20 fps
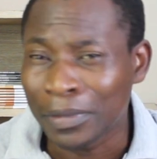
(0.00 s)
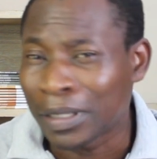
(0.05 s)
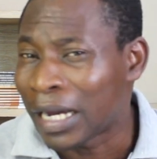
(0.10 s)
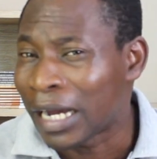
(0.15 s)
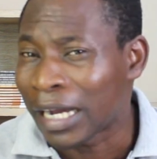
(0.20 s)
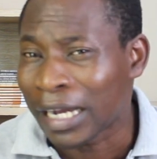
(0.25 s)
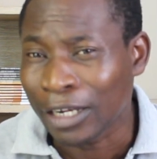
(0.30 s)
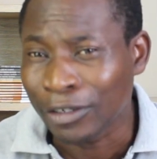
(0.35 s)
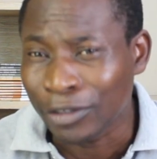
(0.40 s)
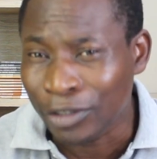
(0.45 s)

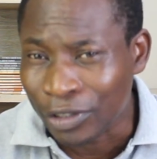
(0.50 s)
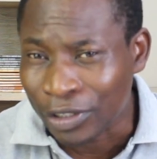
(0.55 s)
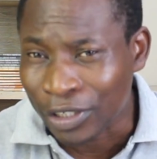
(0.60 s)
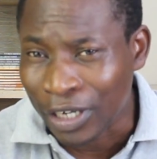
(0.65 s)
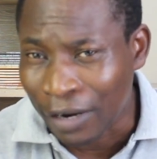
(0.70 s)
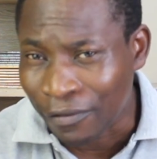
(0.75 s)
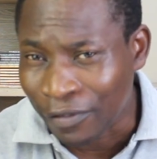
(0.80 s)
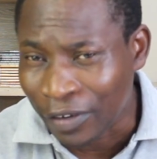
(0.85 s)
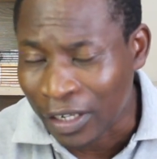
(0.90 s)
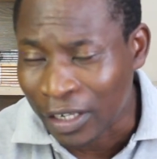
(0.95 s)
I can use
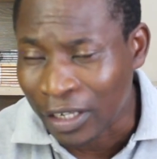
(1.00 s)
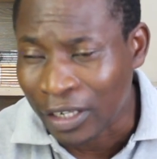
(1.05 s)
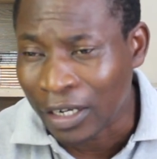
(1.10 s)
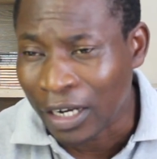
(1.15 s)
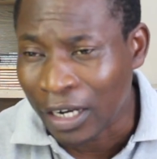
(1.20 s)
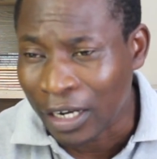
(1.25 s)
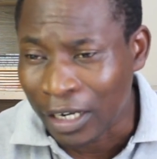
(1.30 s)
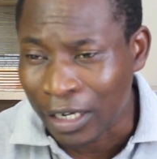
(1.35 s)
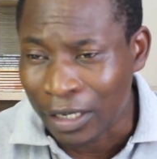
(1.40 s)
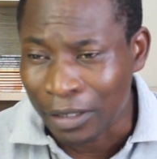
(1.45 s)
graphic,
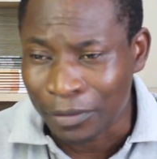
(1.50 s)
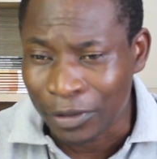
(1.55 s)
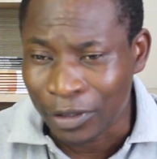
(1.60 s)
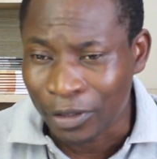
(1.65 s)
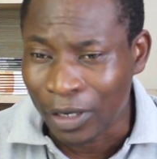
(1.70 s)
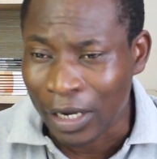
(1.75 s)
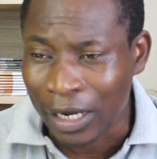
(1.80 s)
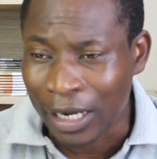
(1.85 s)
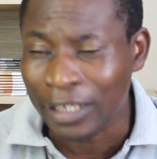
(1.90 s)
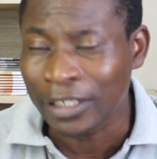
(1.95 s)
I
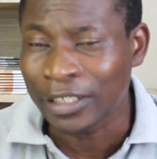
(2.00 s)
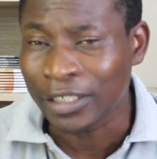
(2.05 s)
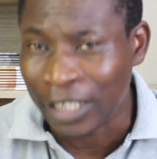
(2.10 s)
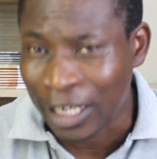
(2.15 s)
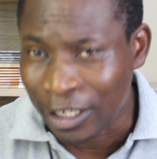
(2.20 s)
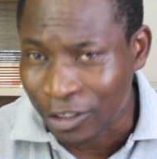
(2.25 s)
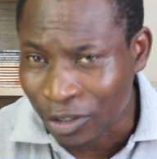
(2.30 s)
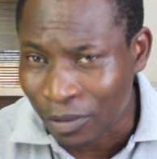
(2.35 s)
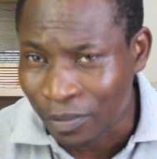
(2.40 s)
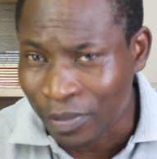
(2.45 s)
can
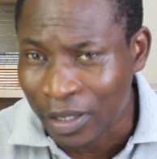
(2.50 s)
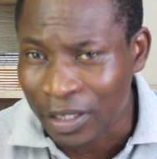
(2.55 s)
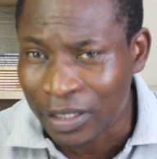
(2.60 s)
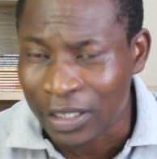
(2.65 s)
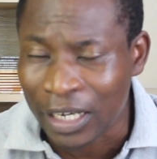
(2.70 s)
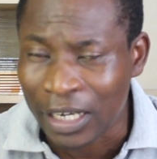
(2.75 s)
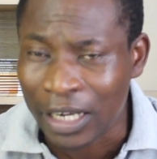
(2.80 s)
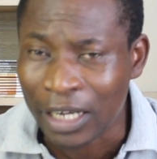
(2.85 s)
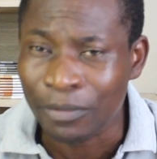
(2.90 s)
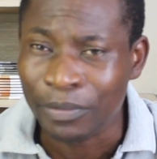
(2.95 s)
design some things,
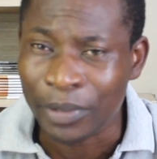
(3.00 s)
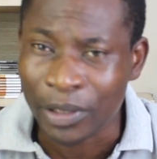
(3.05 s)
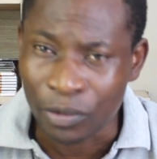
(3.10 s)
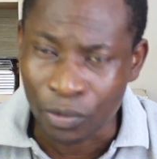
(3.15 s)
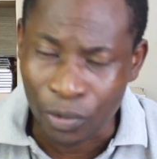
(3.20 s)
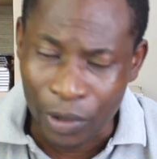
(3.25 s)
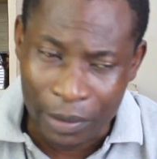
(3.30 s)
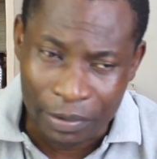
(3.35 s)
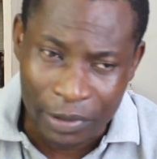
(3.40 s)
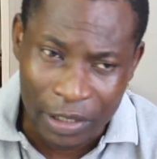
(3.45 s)
I can build a
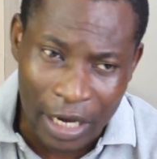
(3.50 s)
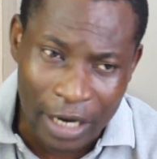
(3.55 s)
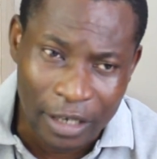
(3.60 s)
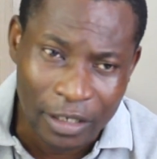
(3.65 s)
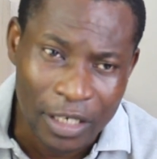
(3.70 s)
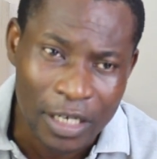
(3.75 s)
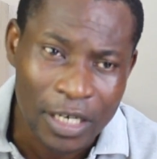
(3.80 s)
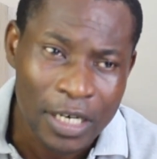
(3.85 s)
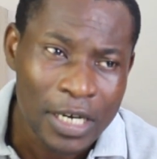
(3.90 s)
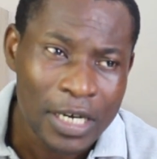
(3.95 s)

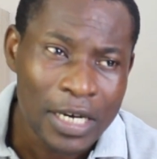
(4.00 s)
website,